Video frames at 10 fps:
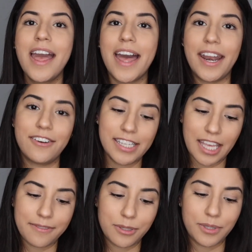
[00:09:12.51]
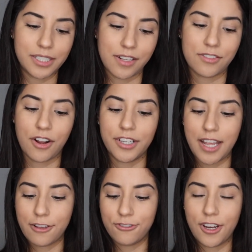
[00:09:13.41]
and I already gave it to her because I saw her
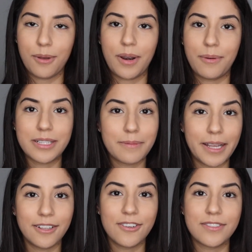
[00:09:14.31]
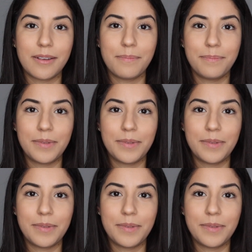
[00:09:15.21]
yesterday when I went to Michael's and